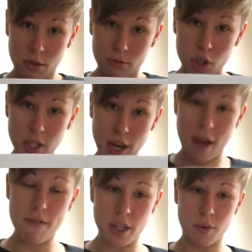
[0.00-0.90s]
just in
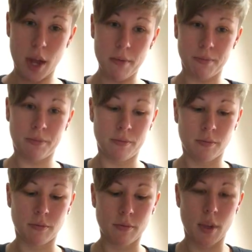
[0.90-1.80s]
half this way.
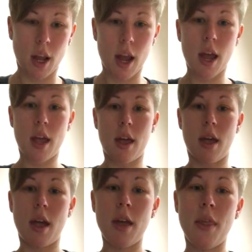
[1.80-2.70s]

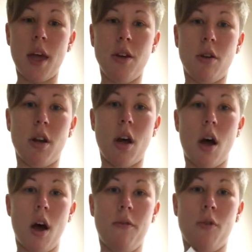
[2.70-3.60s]
And then you're gonna
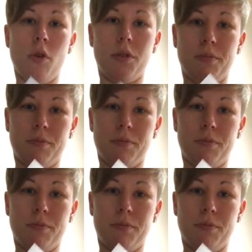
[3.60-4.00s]
unfold.